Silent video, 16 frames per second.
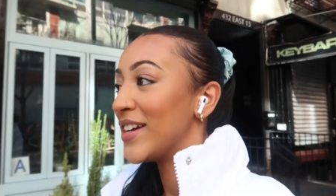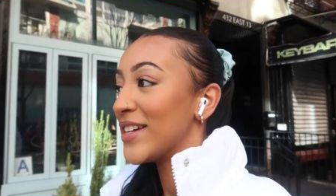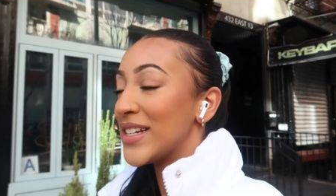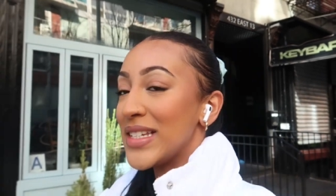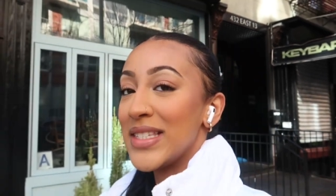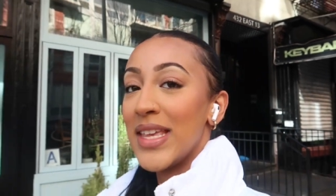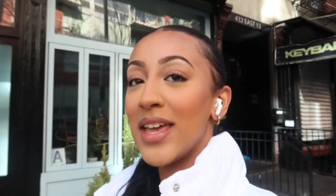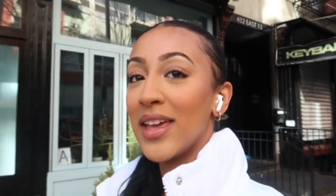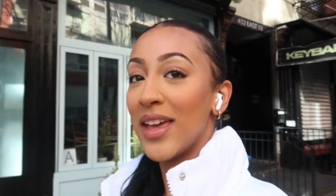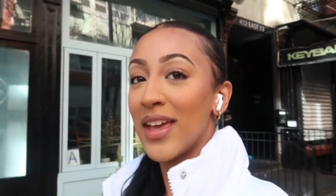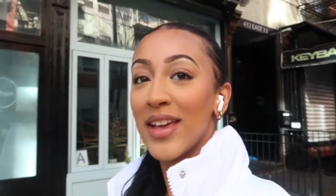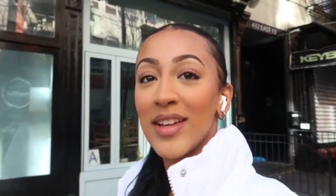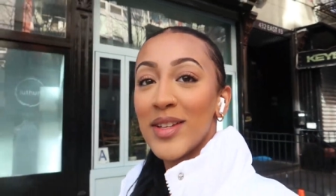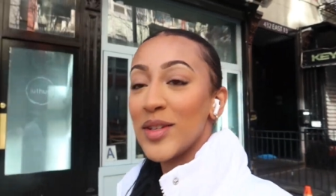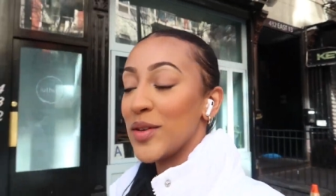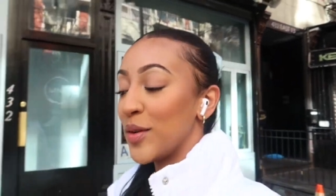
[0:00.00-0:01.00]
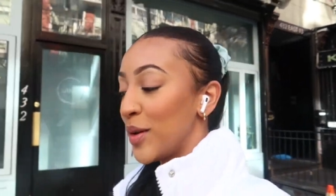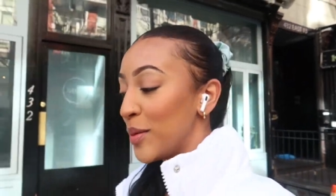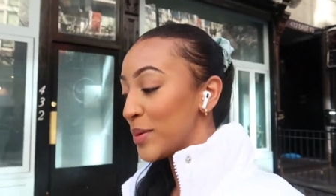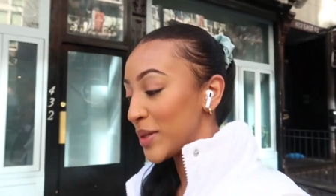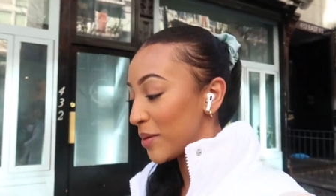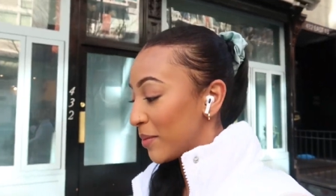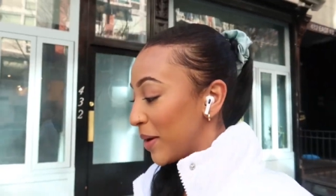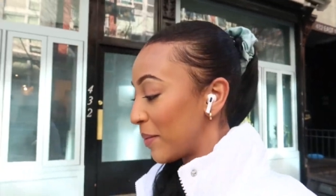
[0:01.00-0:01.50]
Just taking
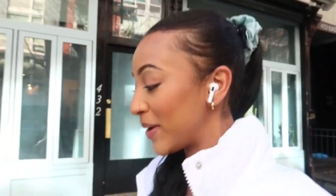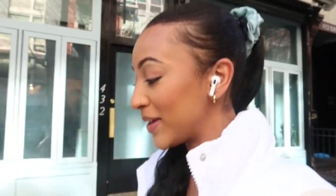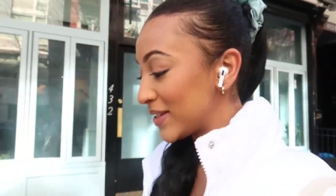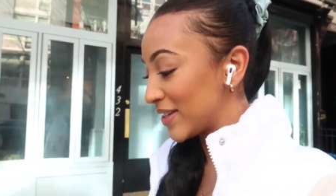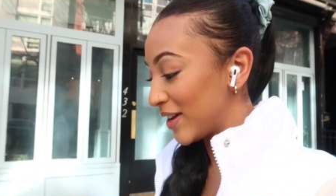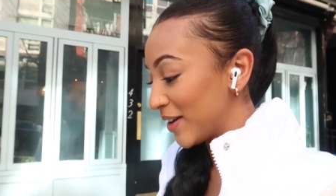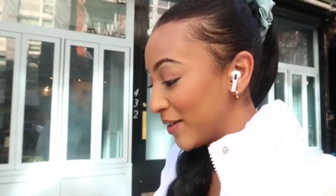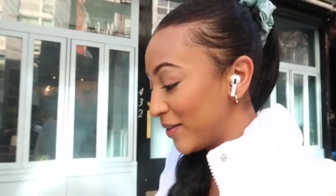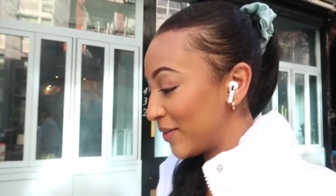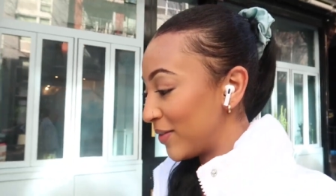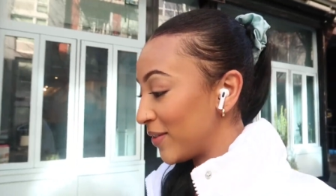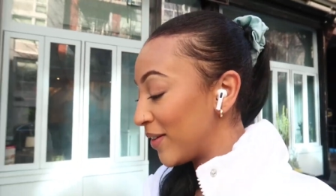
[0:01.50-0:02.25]
trips by myself.